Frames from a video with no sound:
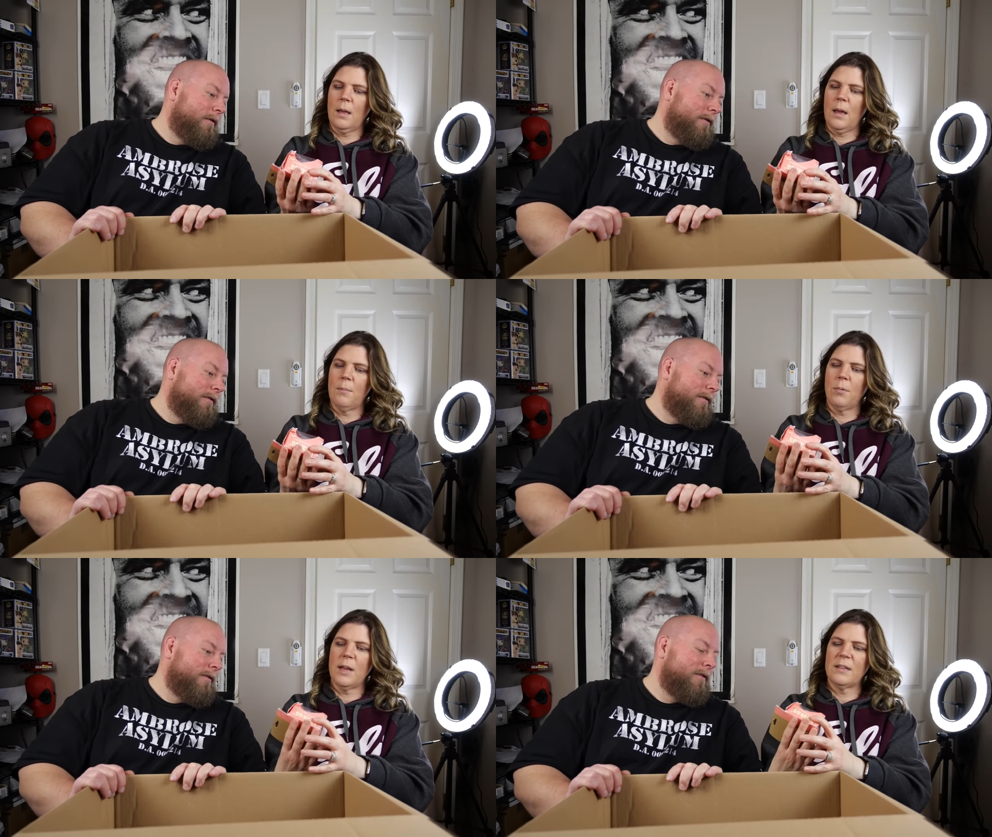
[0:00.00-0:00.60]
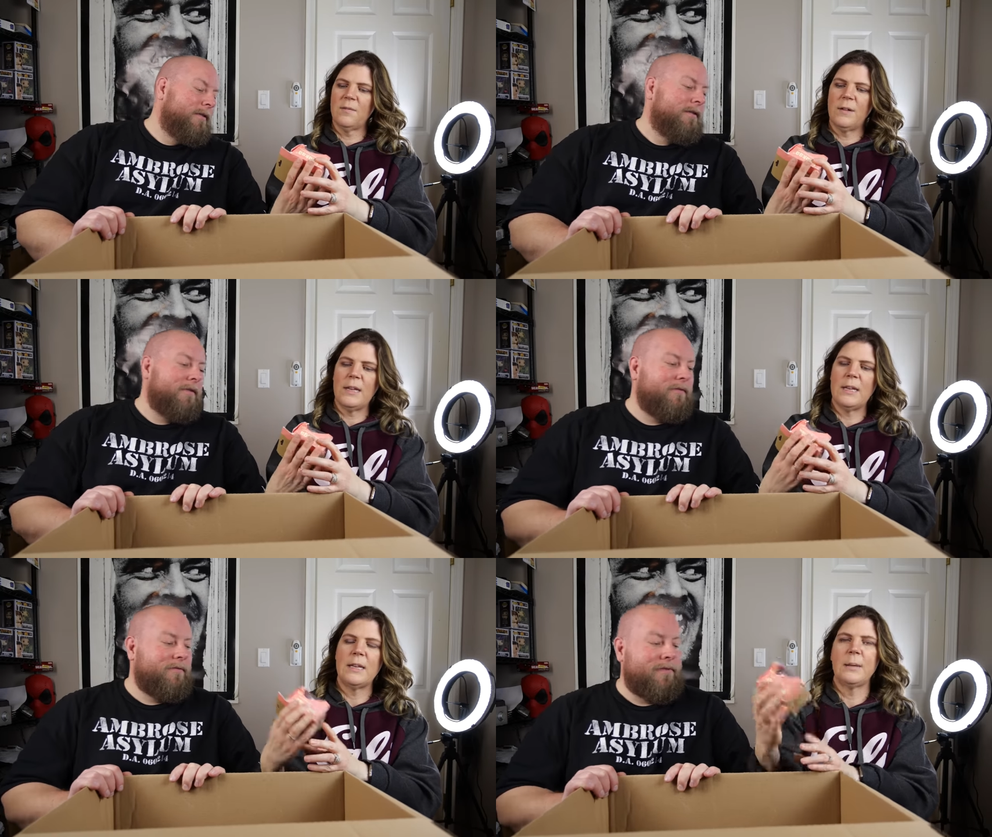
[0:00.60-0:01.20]
Speaker 1: uh,
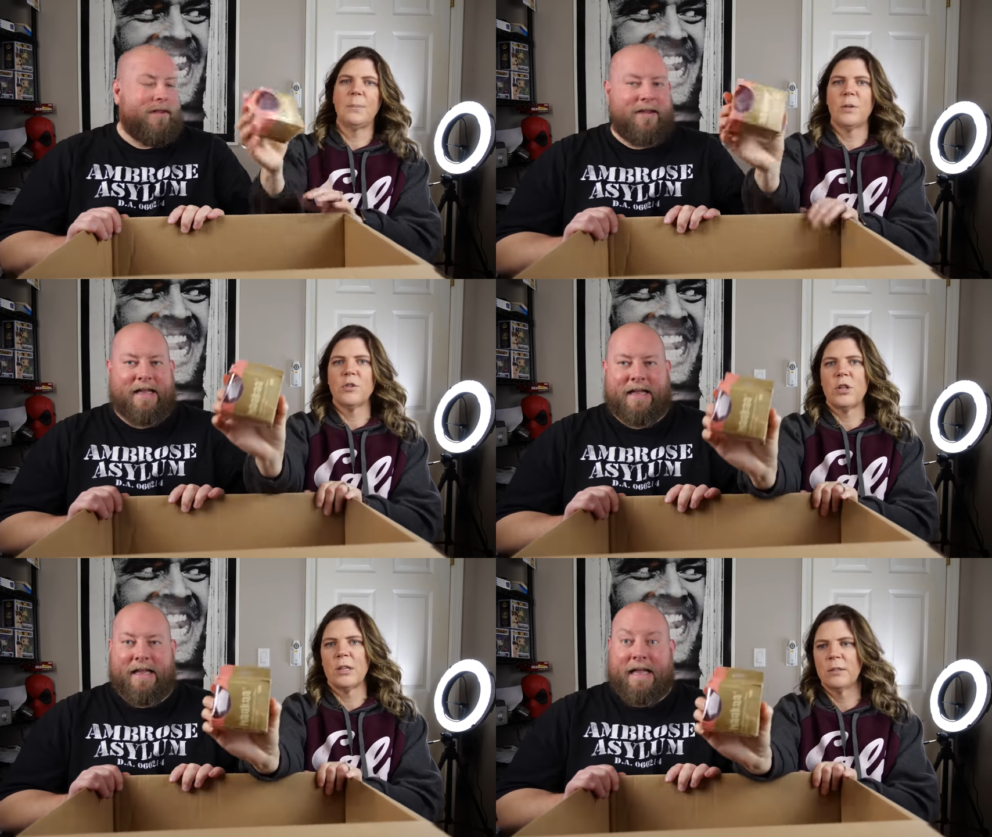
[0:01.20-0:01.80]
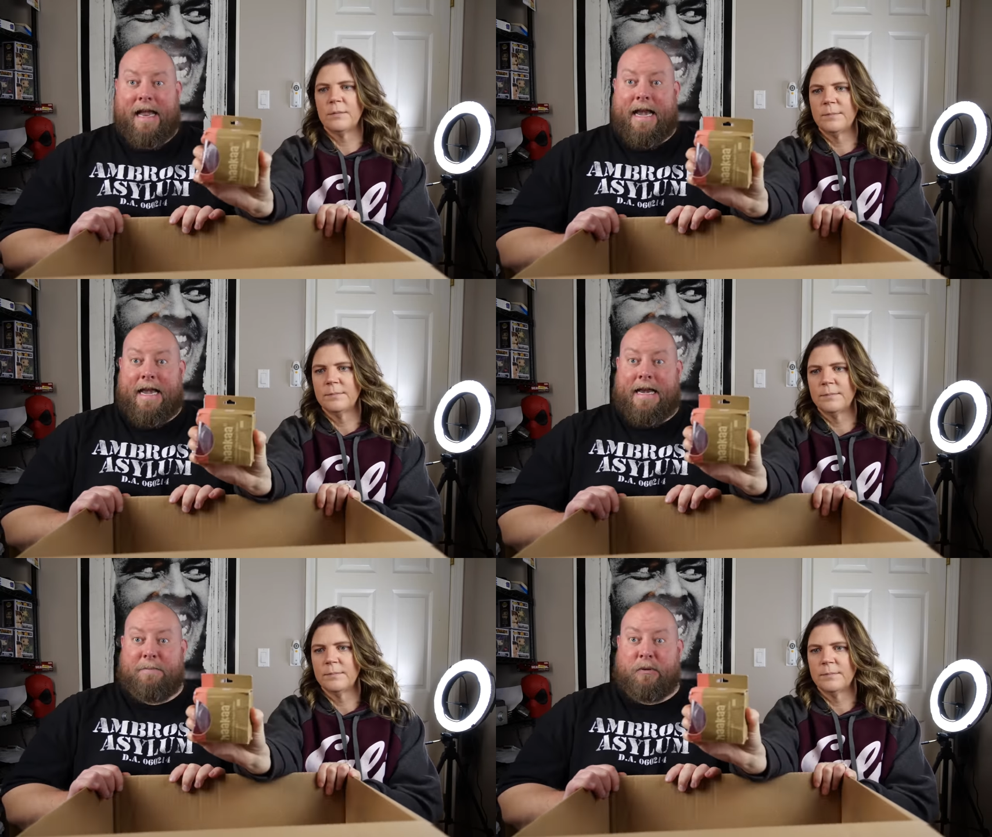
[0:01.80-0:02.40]
breastfeeding nipple shield.
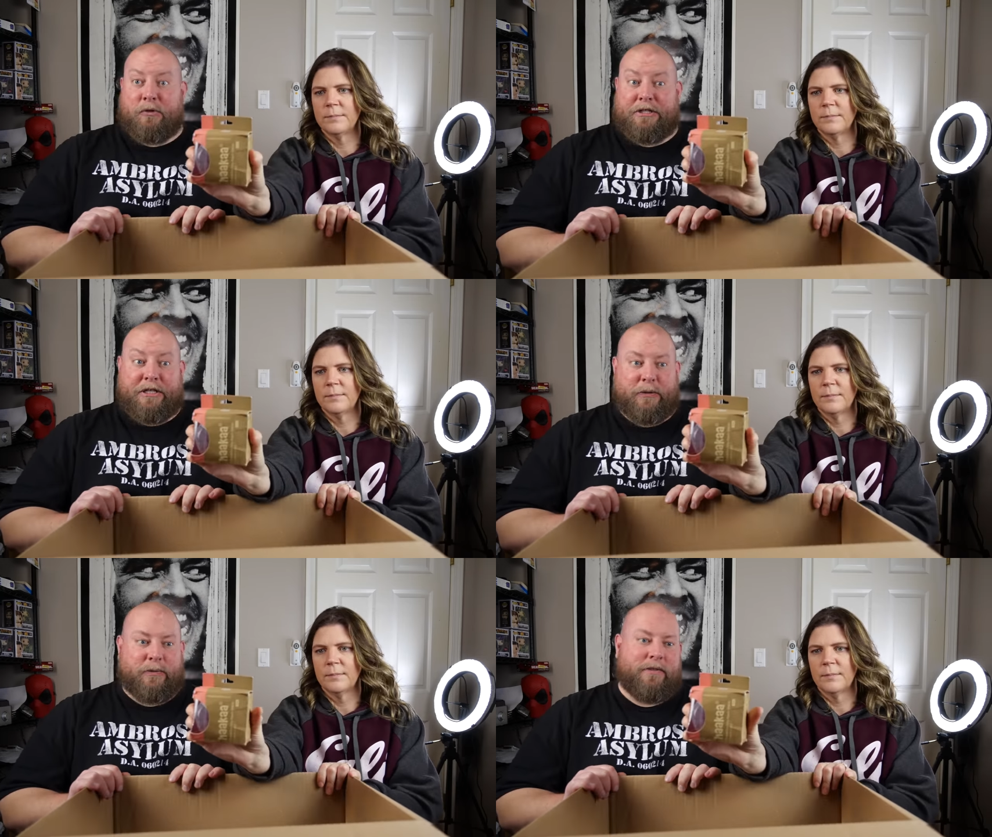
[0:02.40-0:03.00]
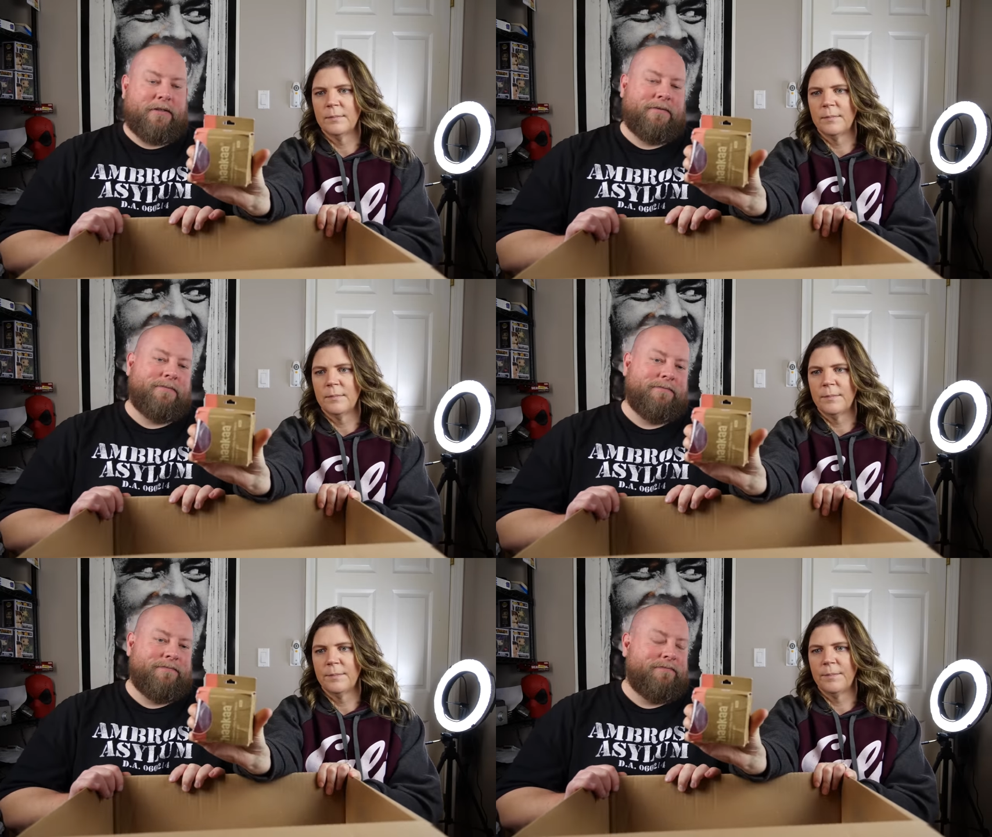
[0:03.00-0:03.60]
Speaker 2: Nipple shield.
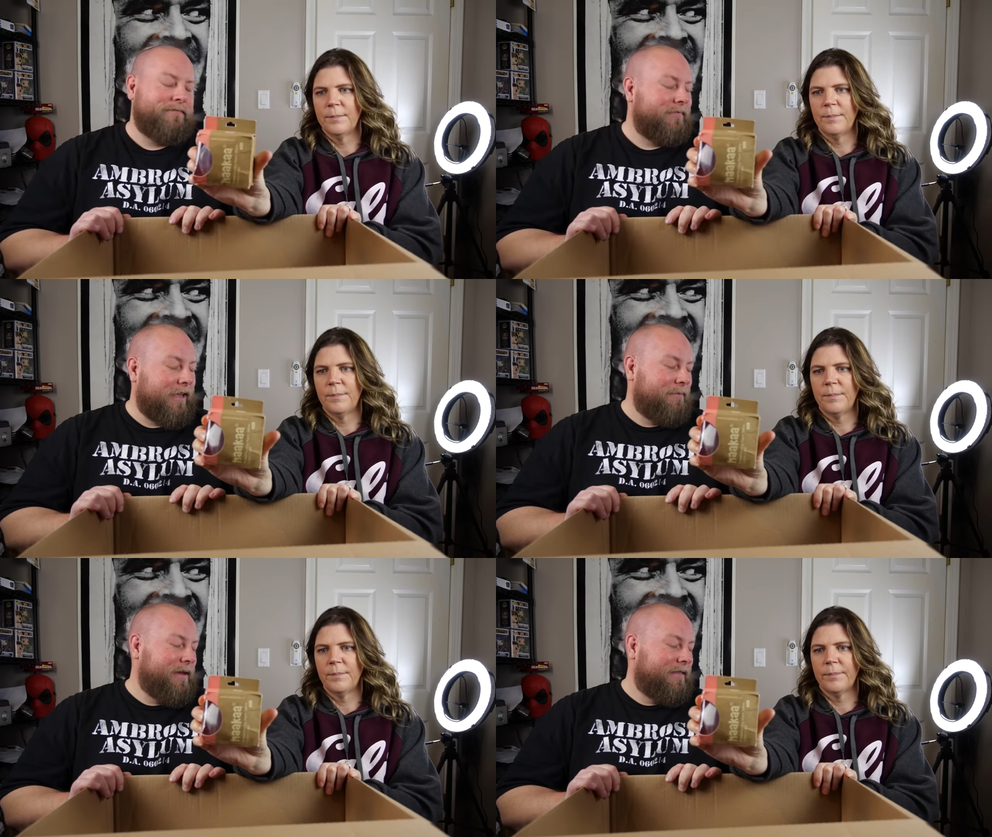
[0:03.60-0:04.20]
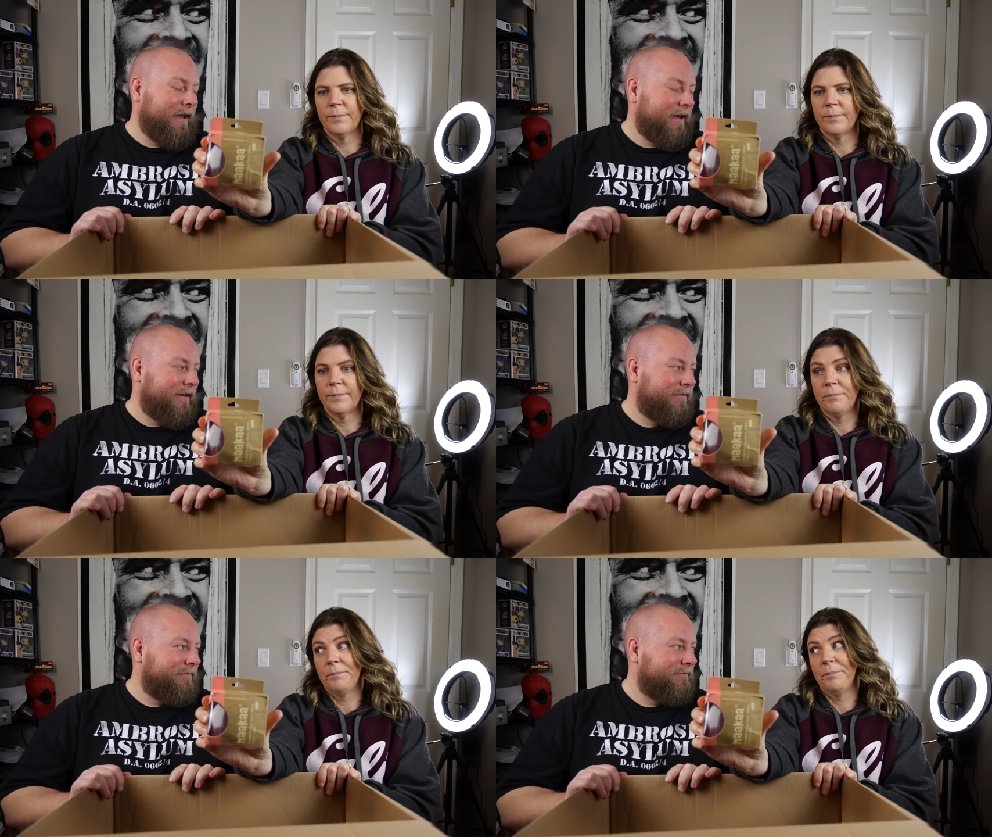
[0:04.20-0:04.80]
Can't beat
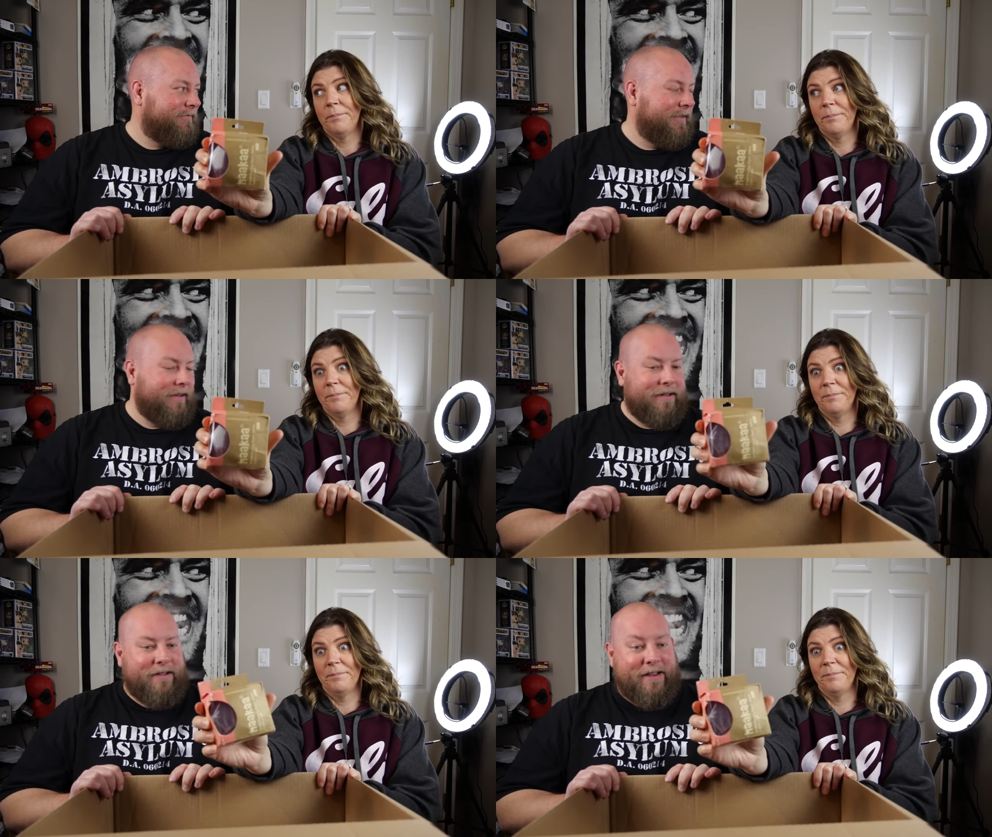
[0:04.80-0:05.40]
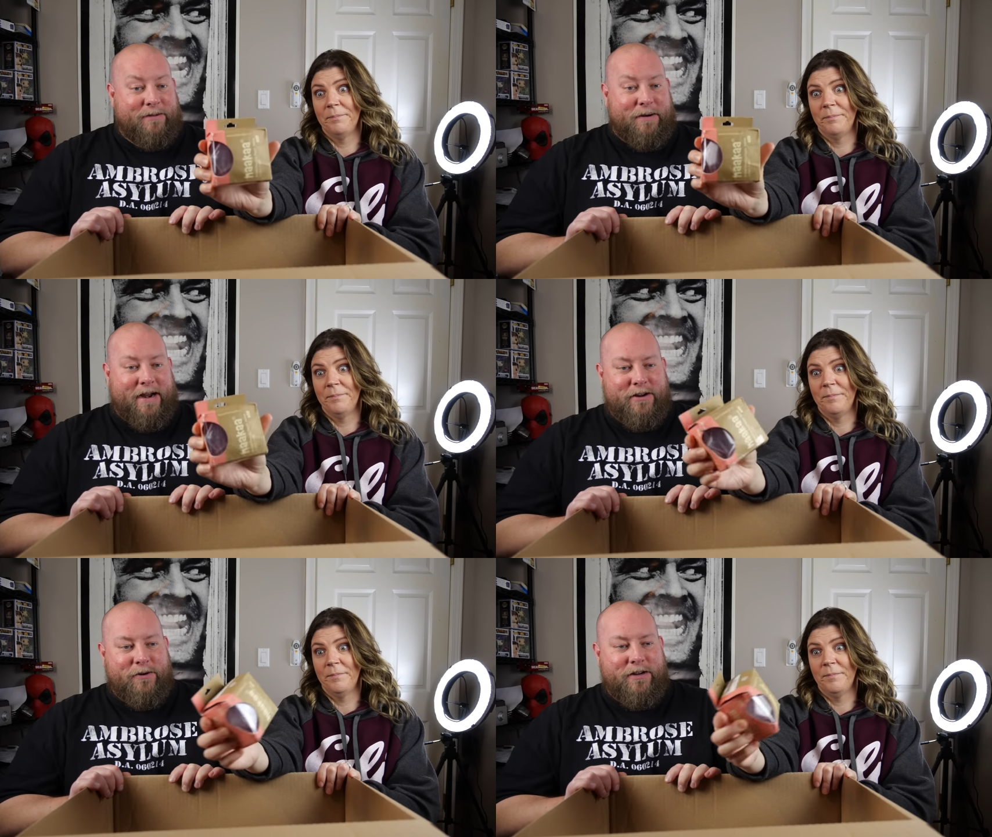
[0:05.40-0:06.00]
that. Is it
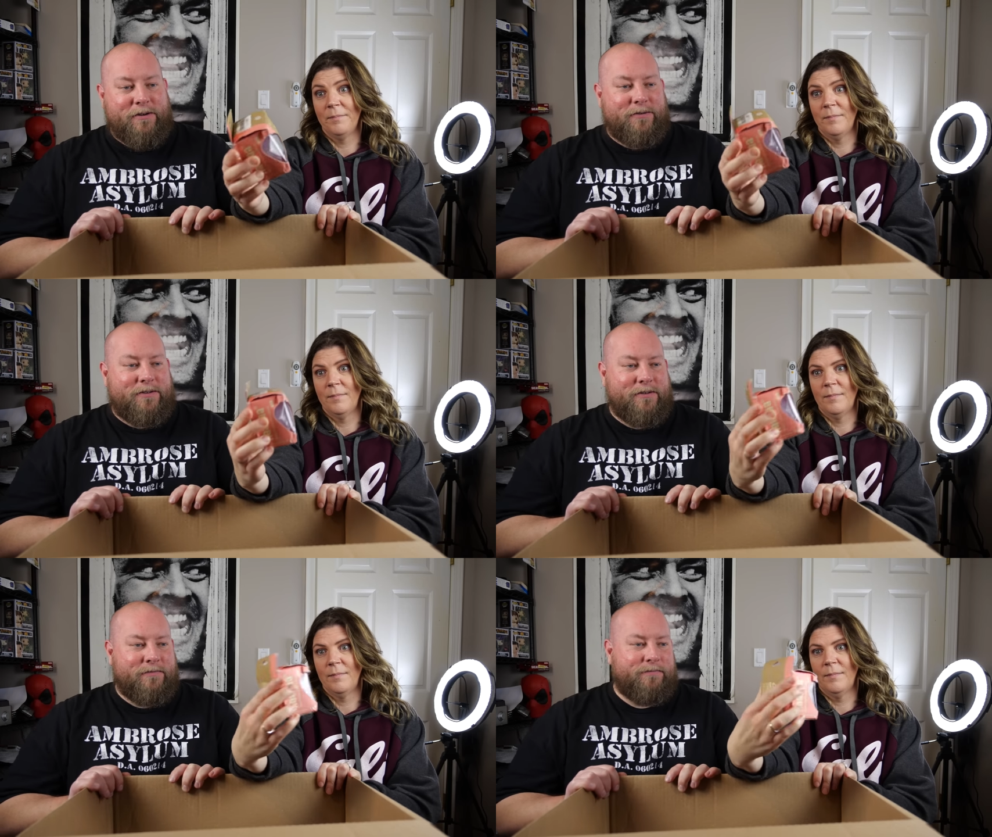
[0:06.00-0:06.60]
brand new or used?